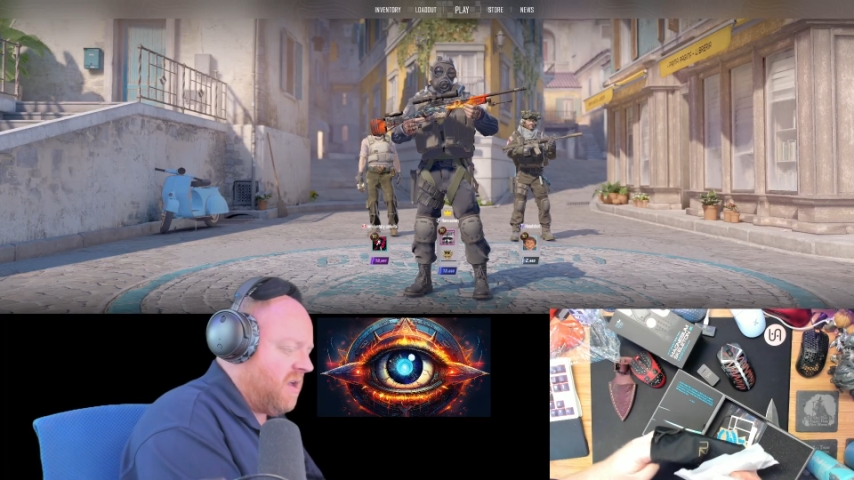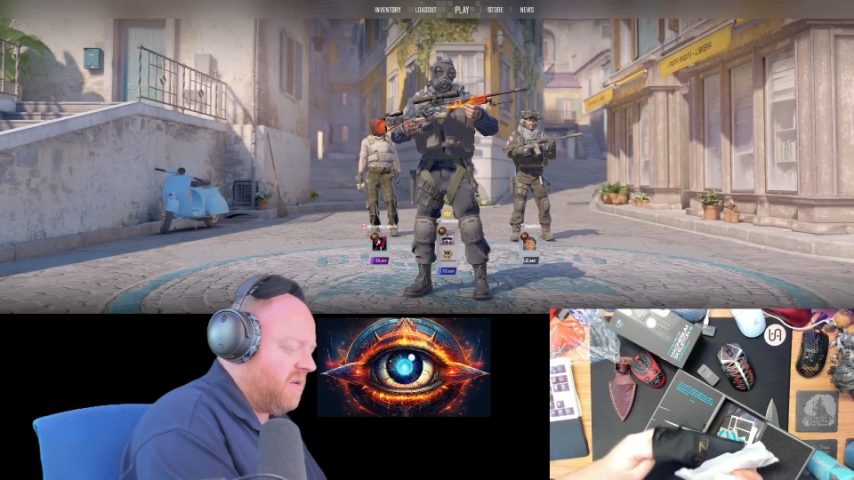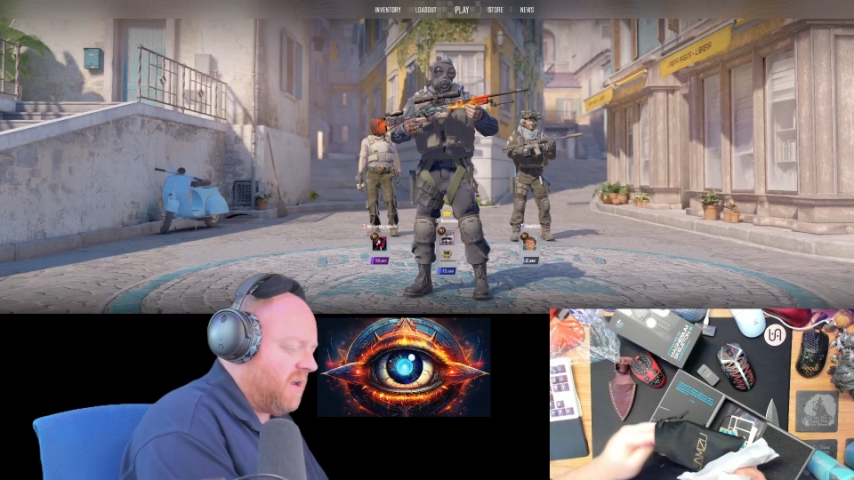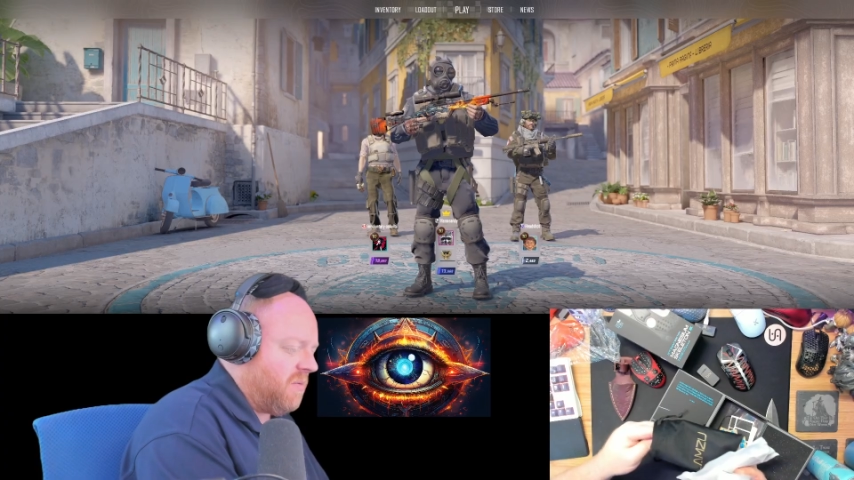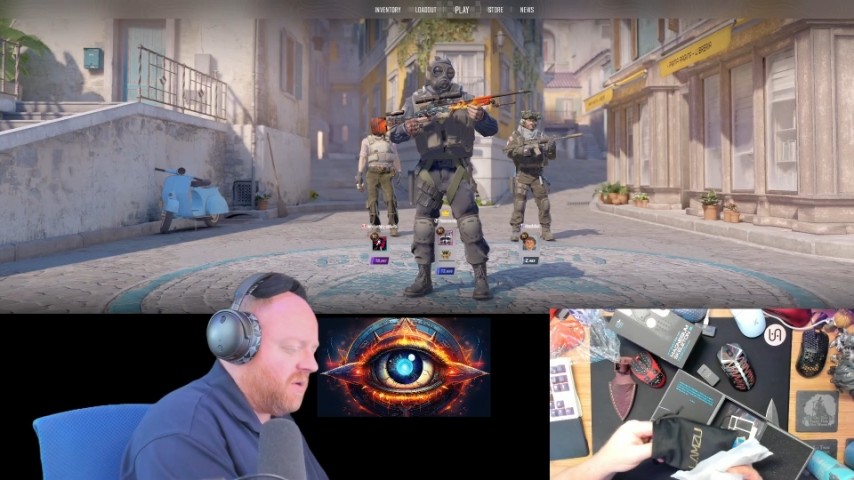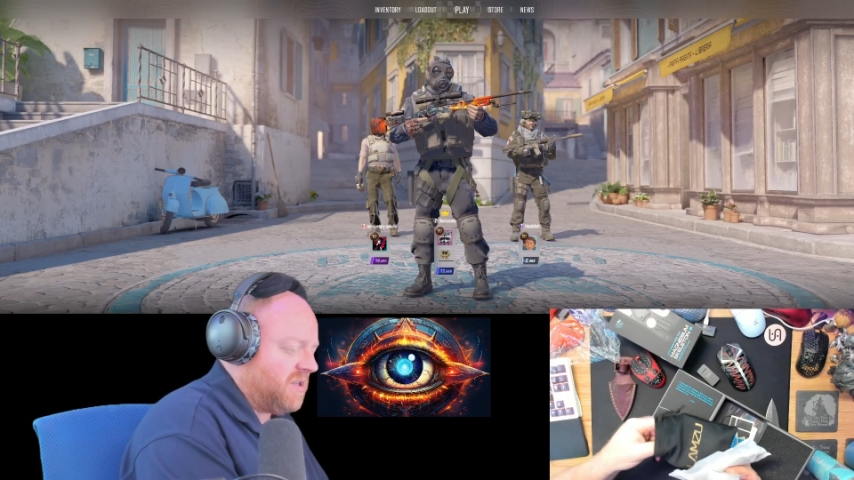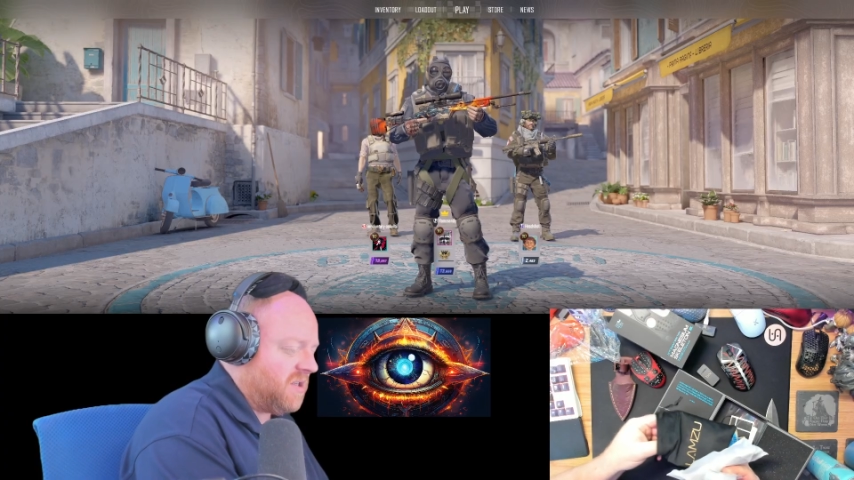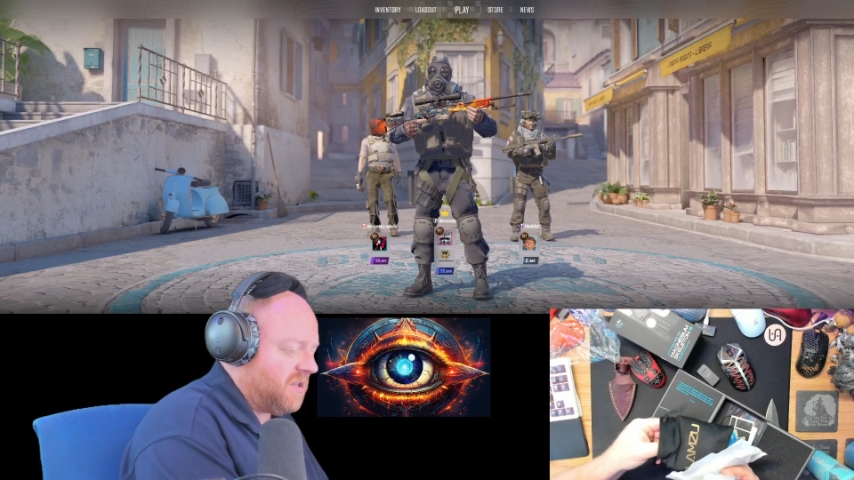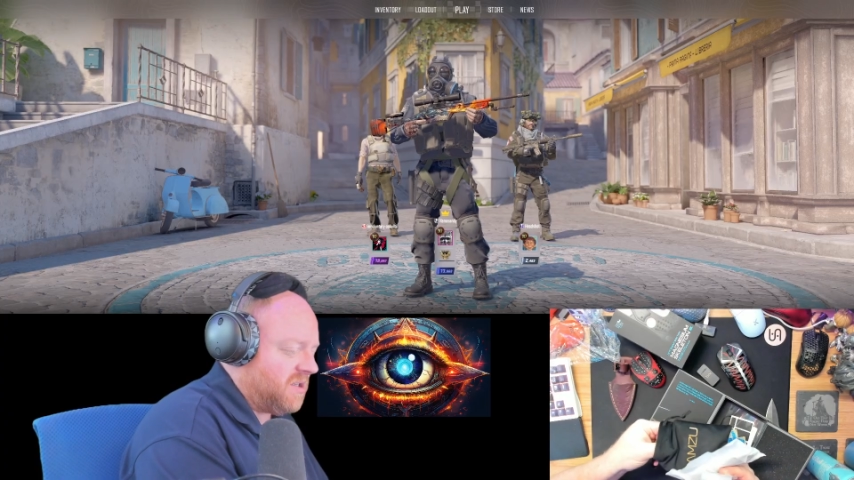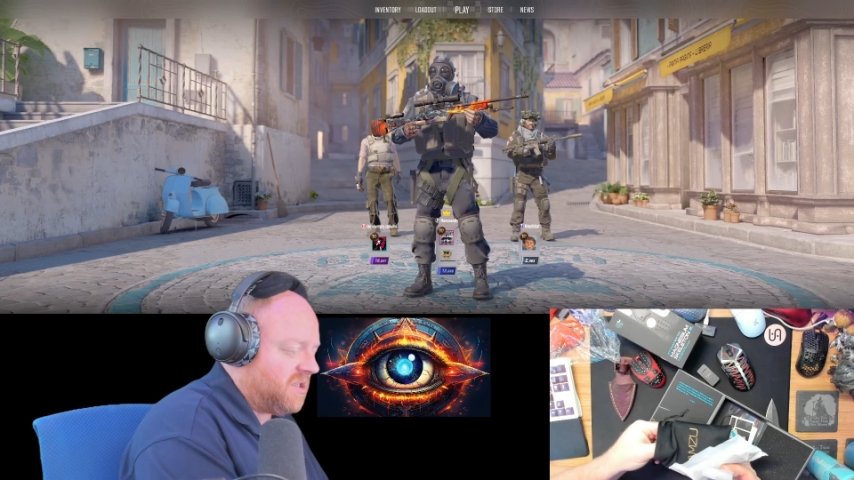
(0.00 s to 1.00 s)
Got, what is this,
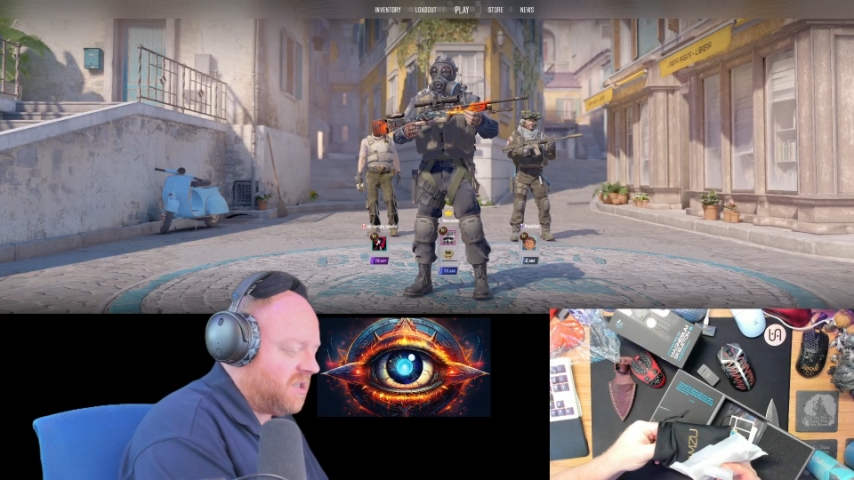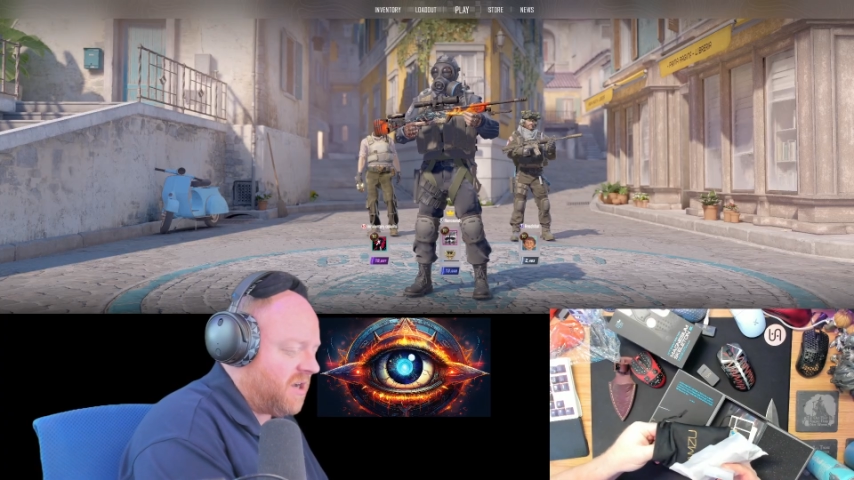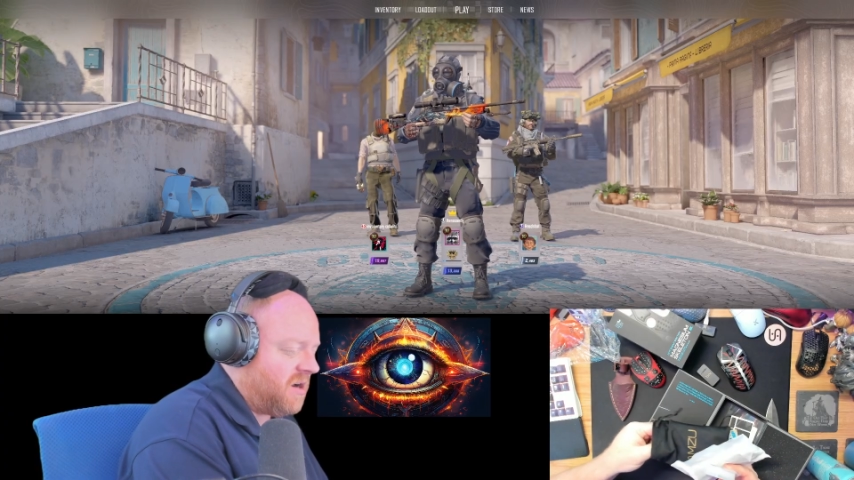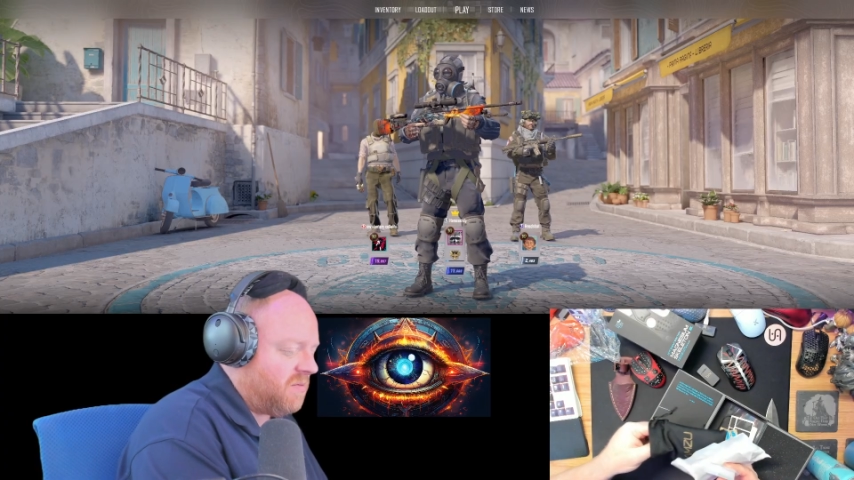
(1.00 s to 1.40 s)
a sticker?